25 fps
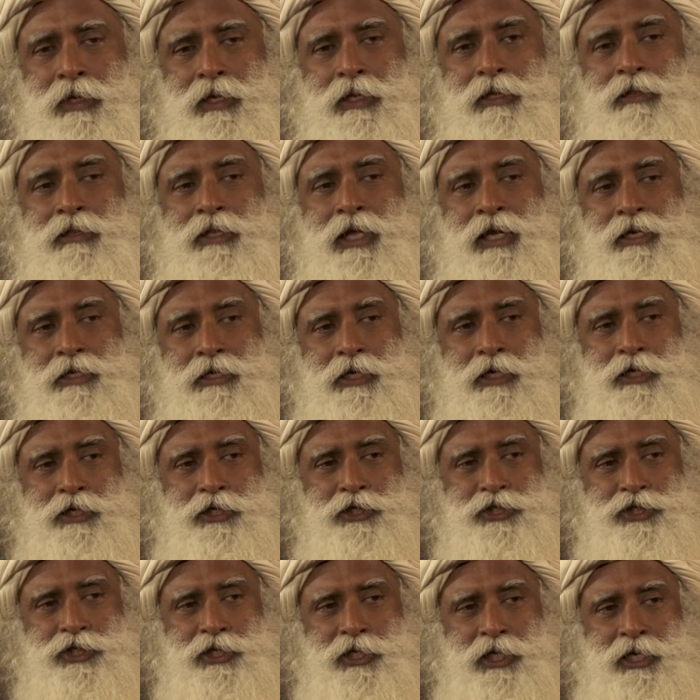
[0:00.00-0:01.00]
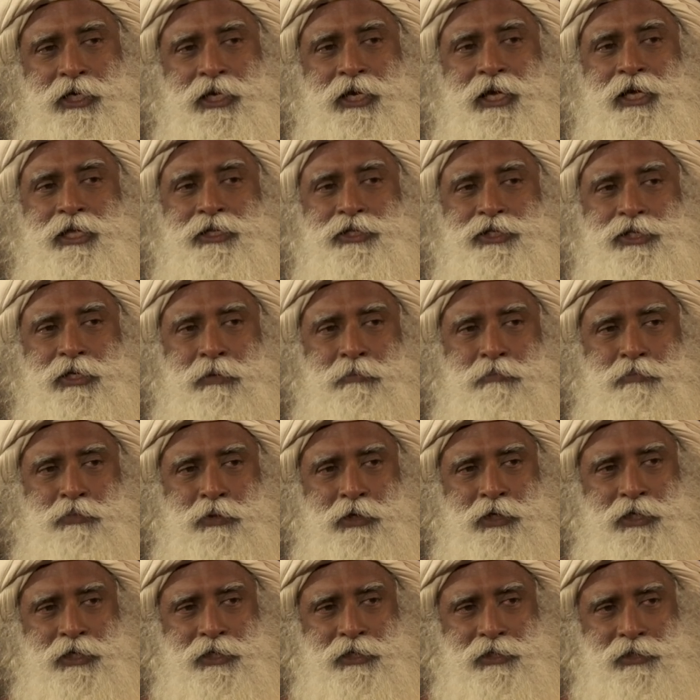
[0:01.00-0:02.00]
In that condition, again some
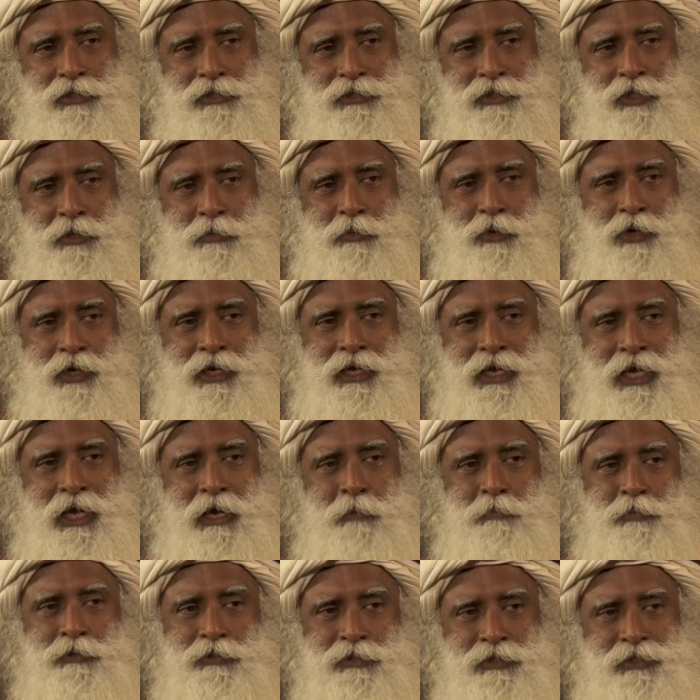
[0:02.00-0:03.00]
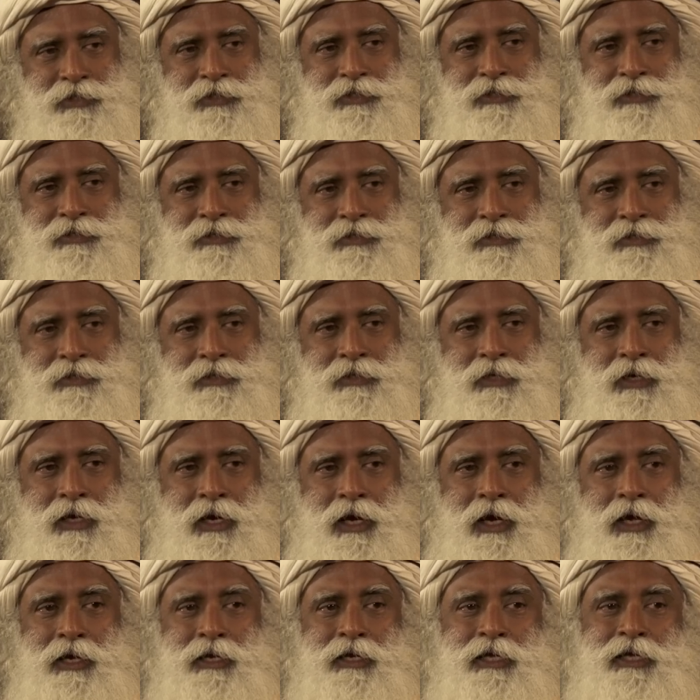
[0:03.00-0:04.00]
political turmoil happens
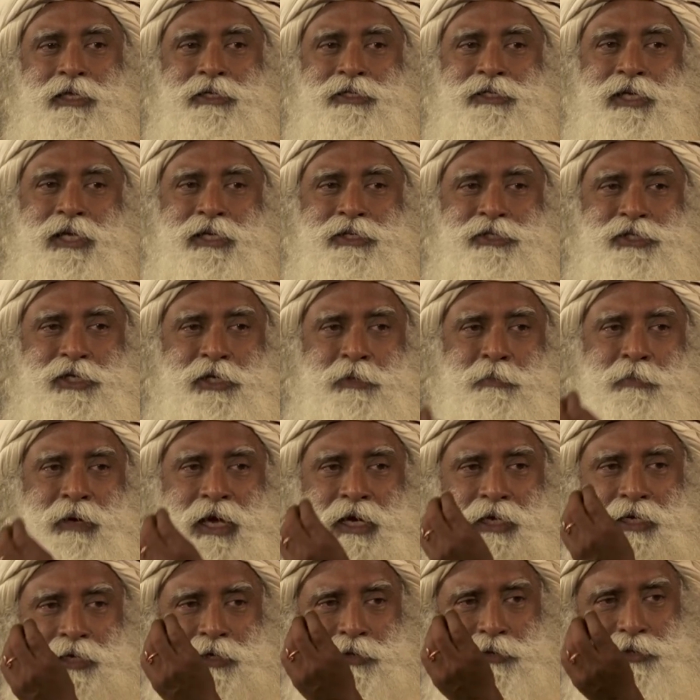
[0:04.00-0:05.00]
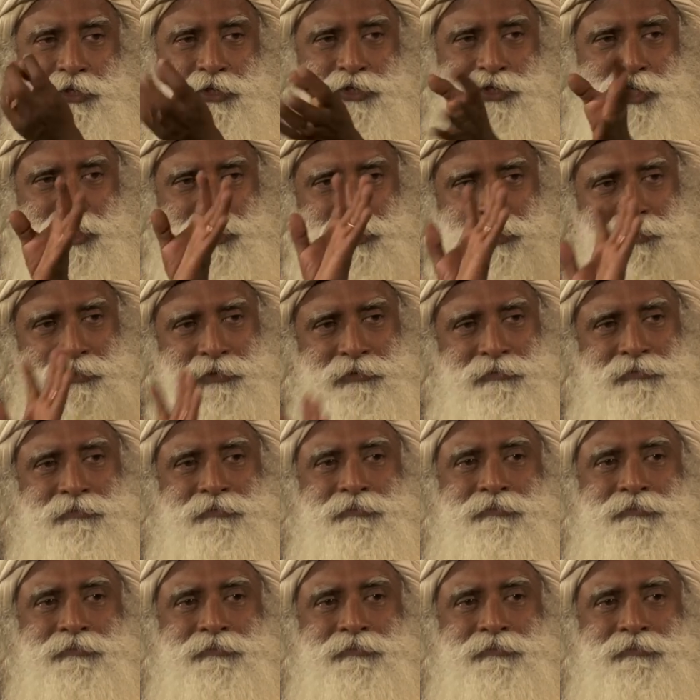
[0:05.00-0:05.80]
and he sends her back into the jungle.